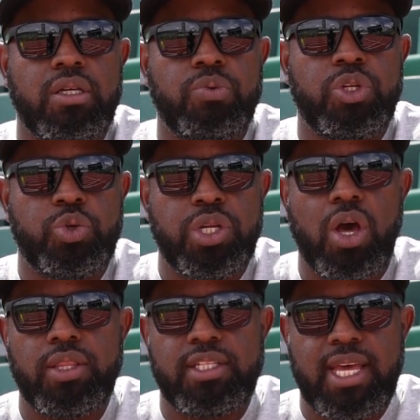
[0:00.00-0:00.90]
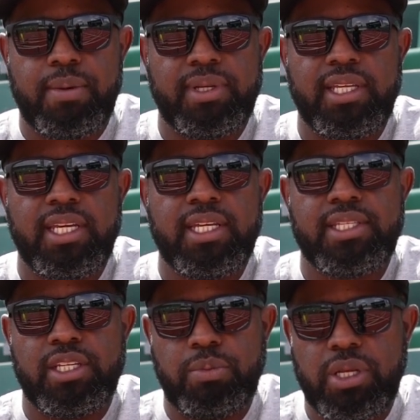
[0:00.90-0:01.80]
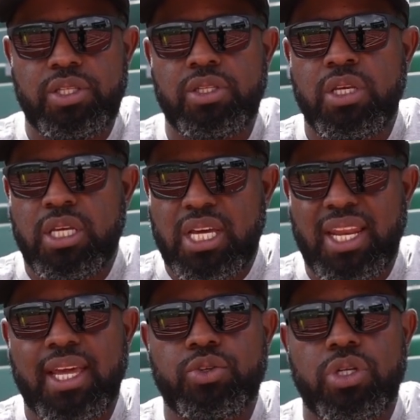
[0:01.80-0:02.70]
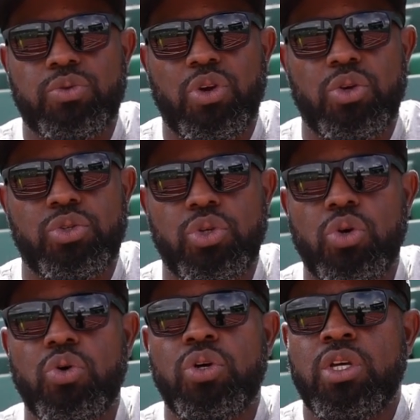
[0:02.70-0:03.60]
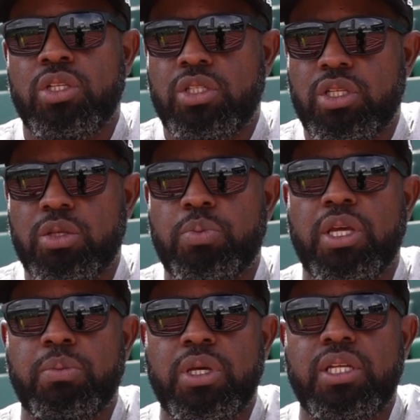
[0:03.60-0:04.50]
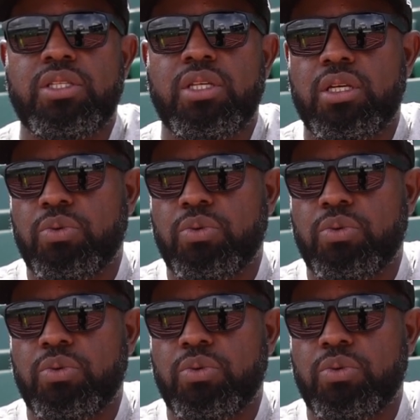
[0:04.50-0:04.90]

we treat all the Diamond Leagues and the meets kind of like dress rehearsal to the big meets, uh,